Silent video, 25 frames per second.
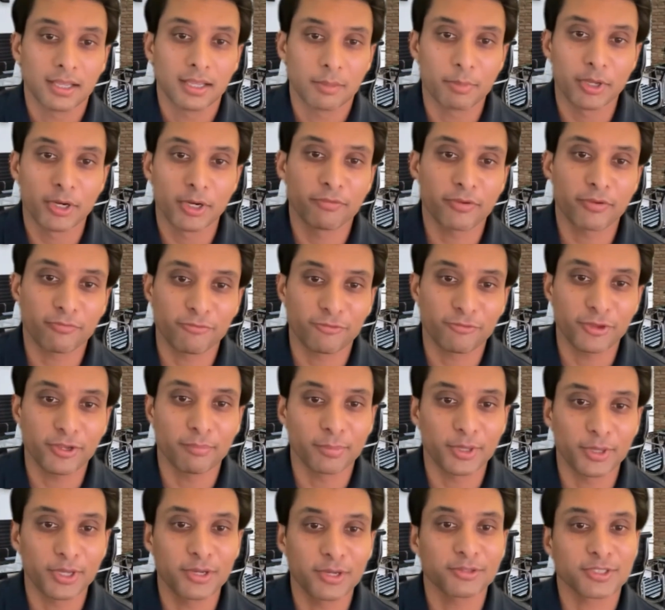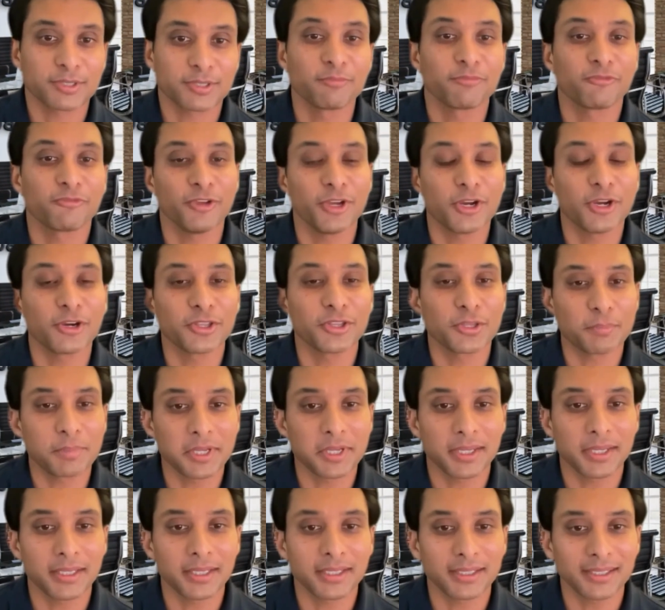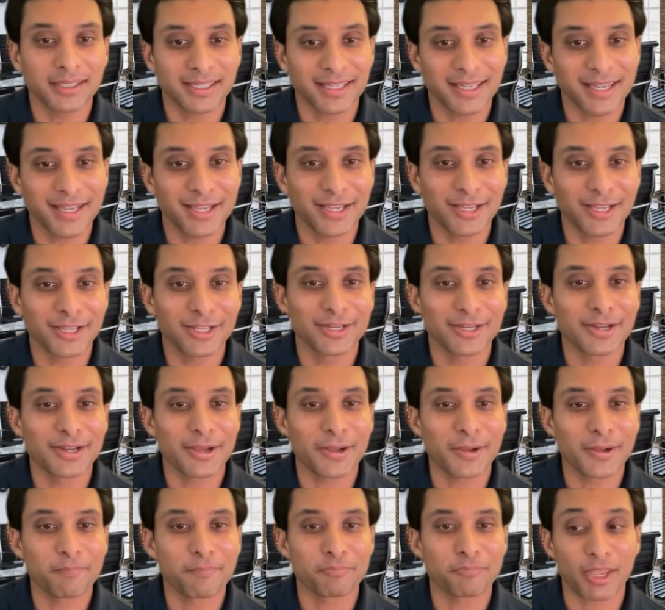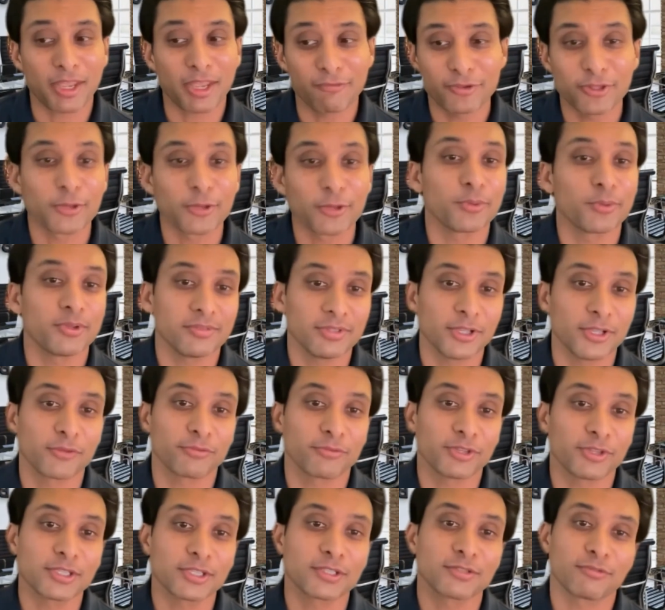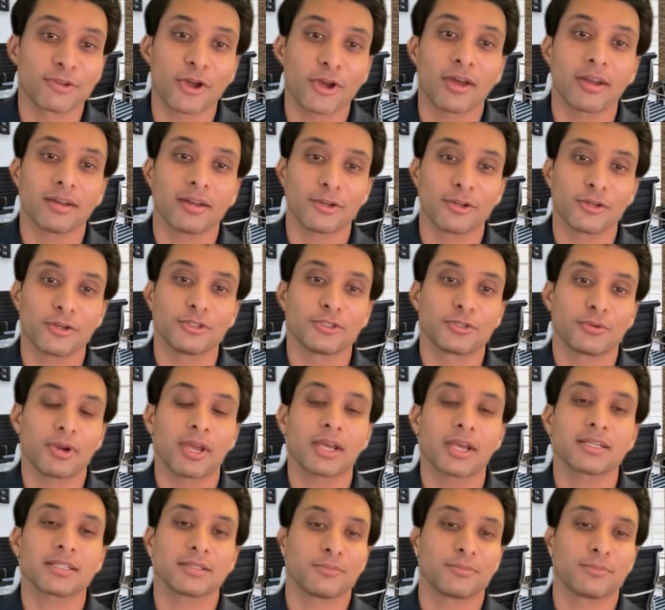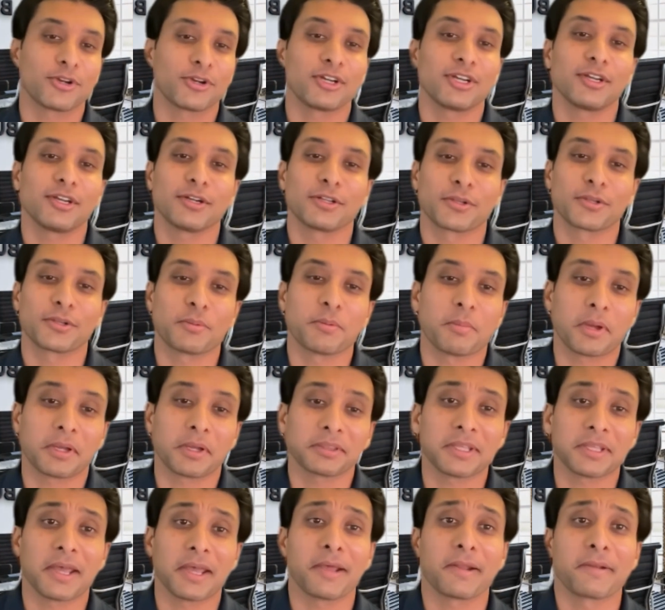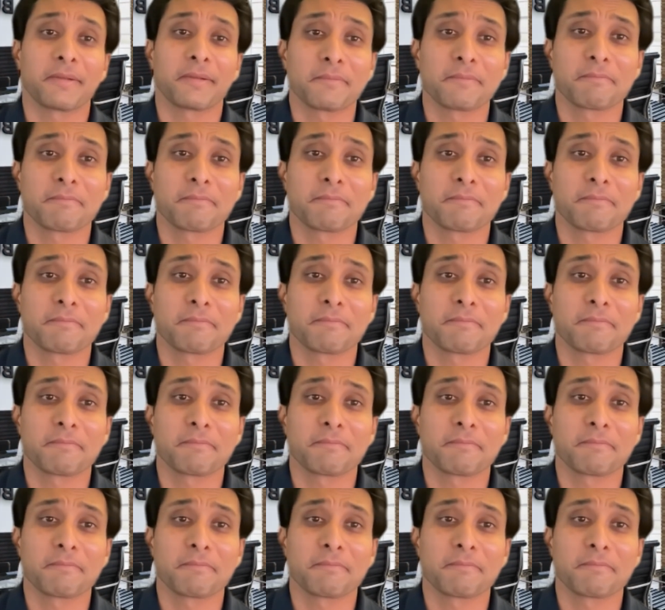a bit of some fear in the beginning. And I feel like things have gone in a good direction. Wanted to hear a little bit about that.